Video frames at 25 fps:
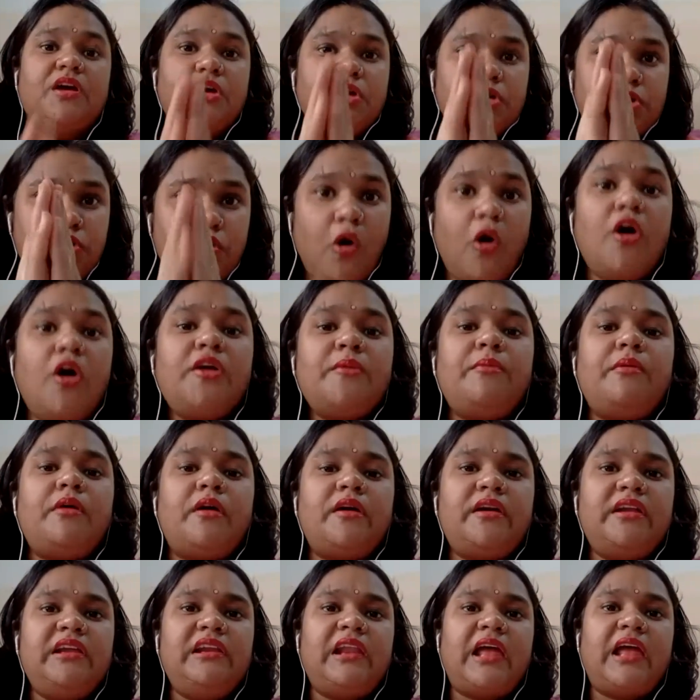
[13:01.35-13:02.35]
Your
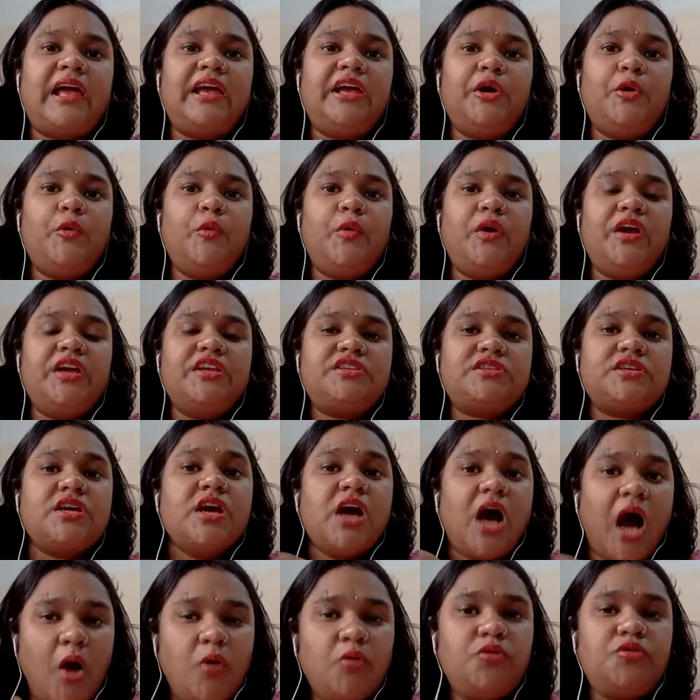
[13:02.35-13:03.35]
body language,
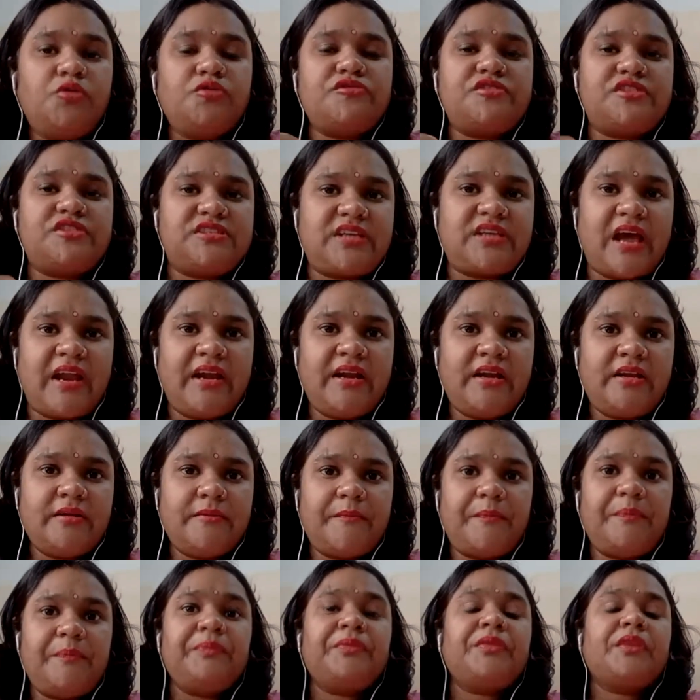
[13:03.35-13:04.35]
how to stand,
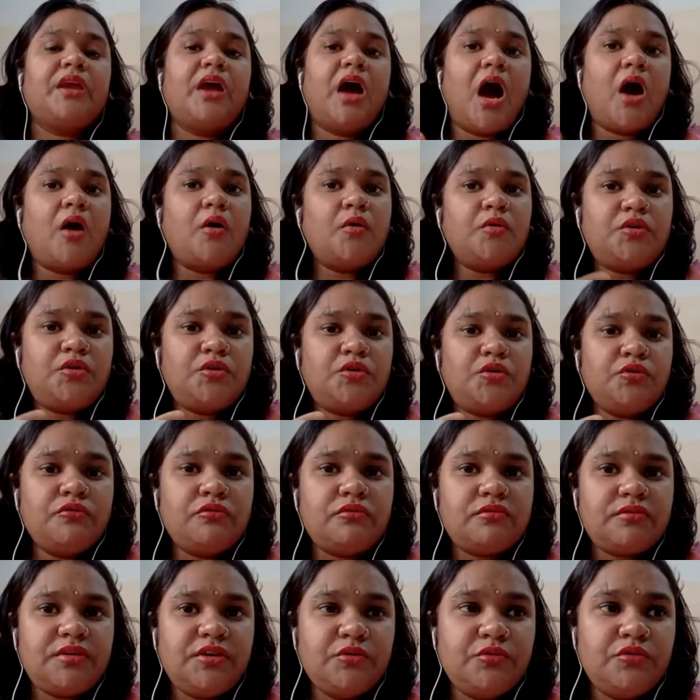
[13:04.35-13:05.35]
how to
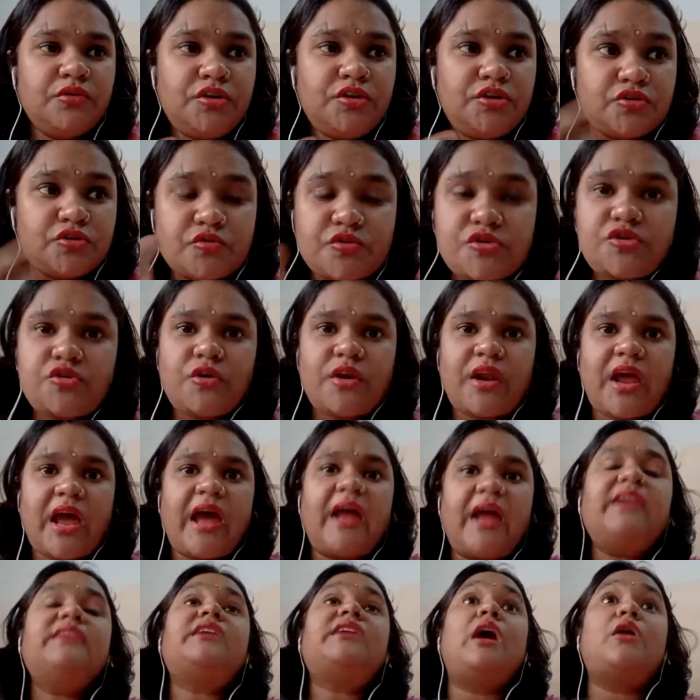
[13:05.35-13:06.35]
use your
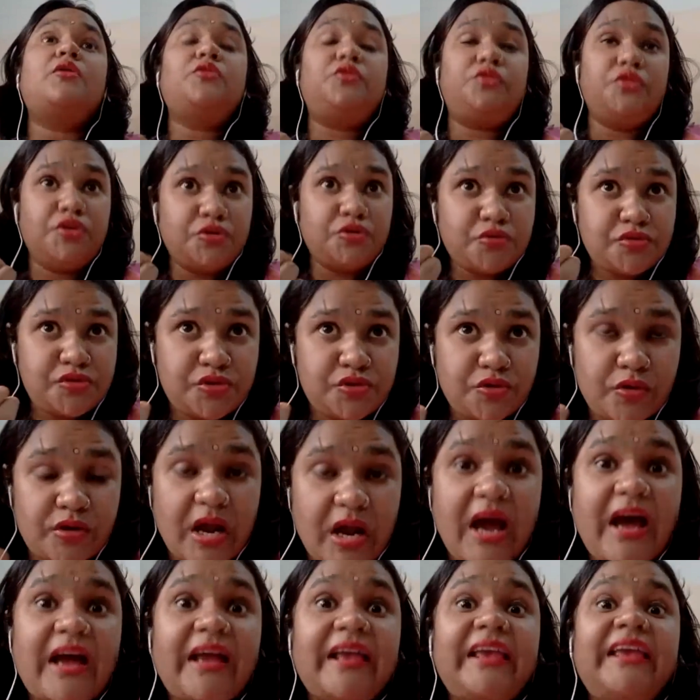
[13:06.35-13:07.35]
hand, how to use your
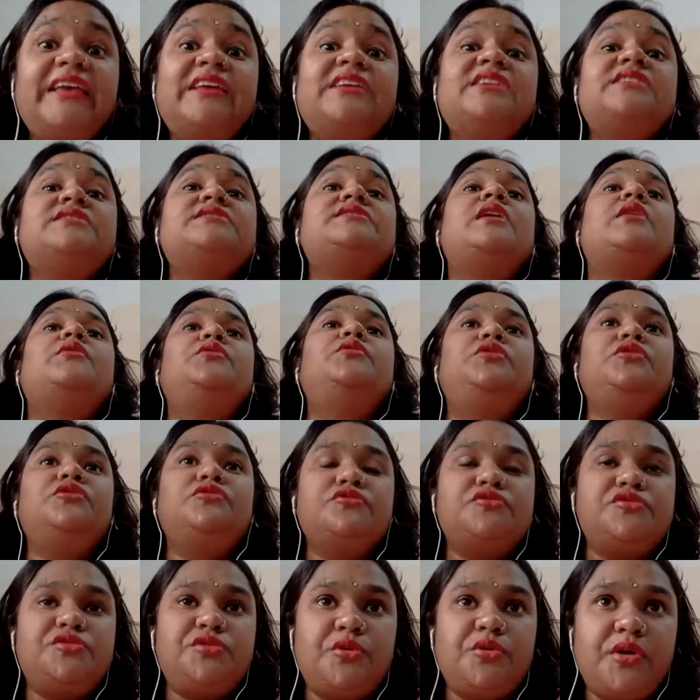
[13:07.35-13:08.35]
eyes, how to
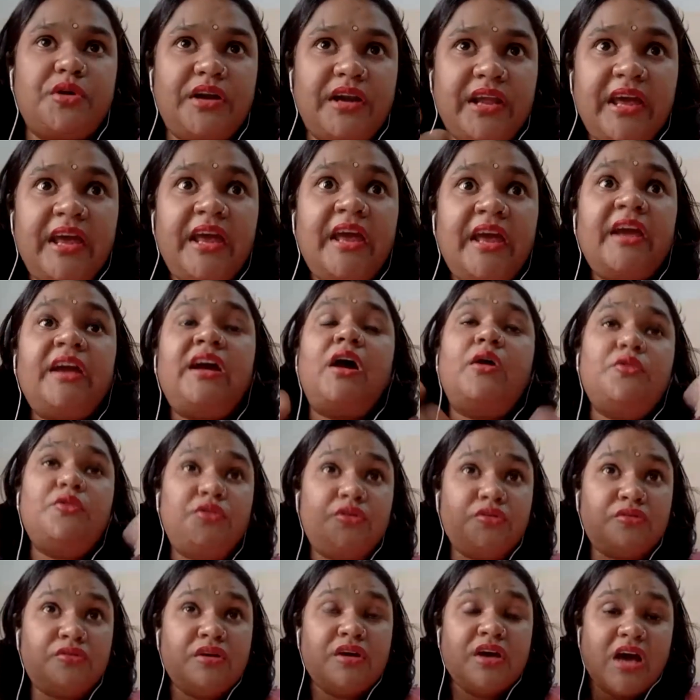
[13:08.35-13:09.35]
use your neck, how
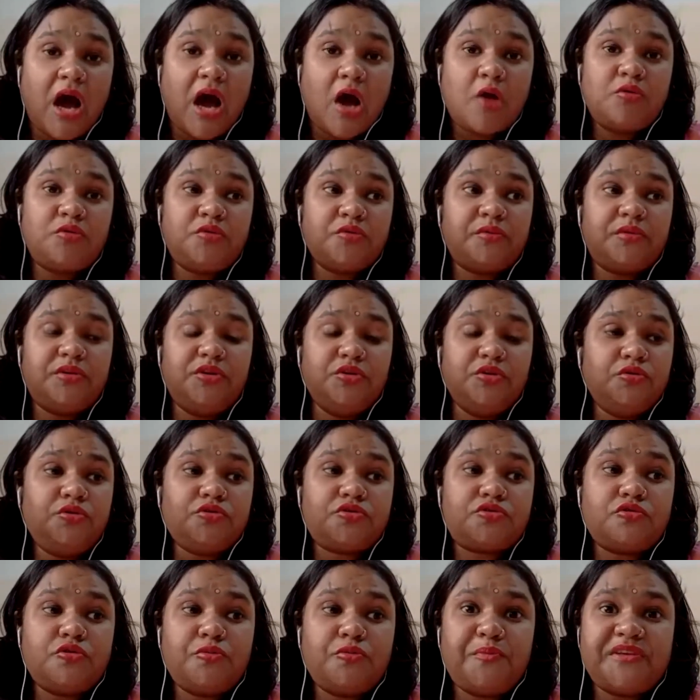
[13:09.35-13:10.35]
to you
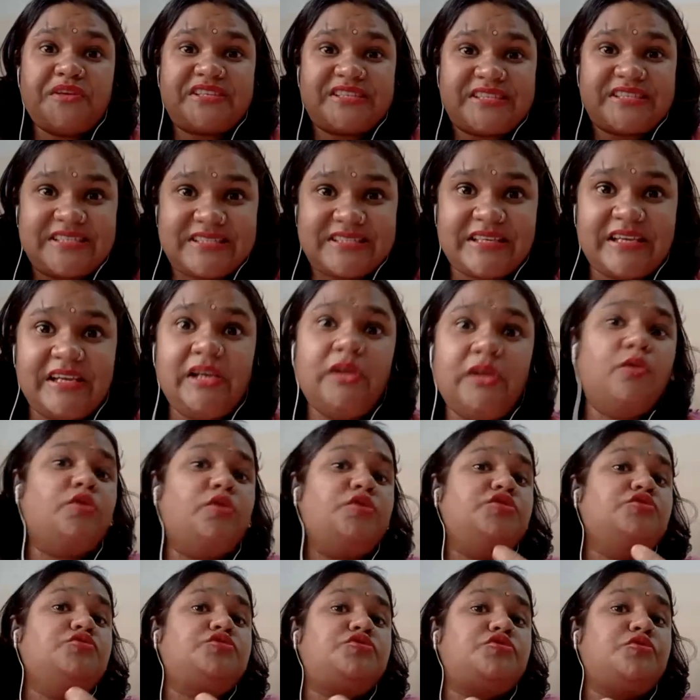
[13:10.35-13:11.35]
should be still or
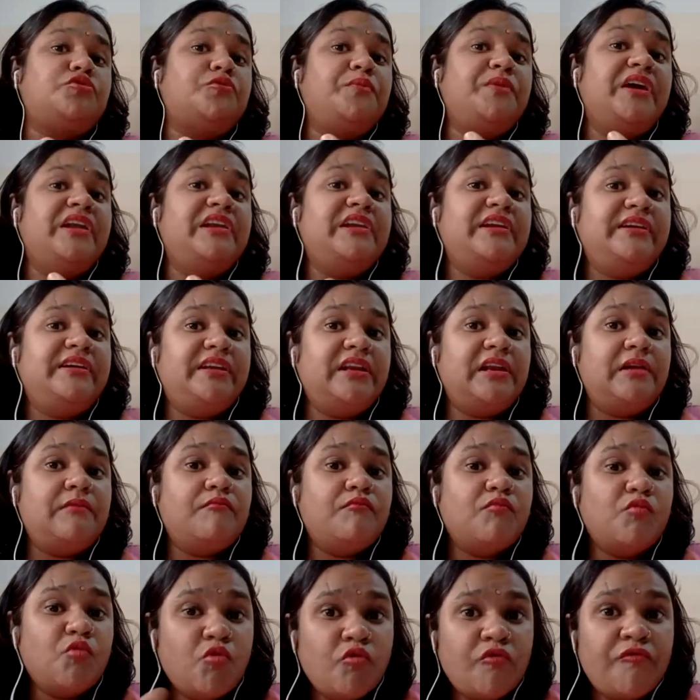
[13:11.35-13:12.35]
you should be a little
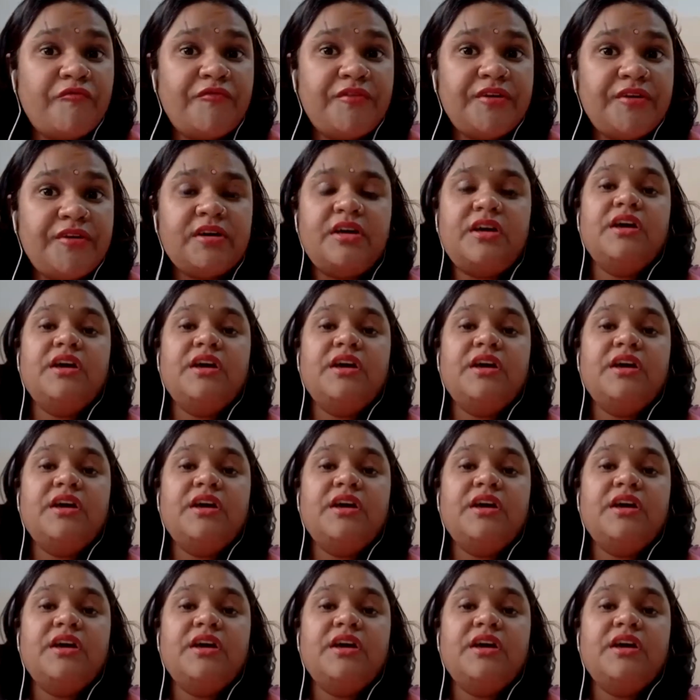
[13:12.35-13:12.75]
moved.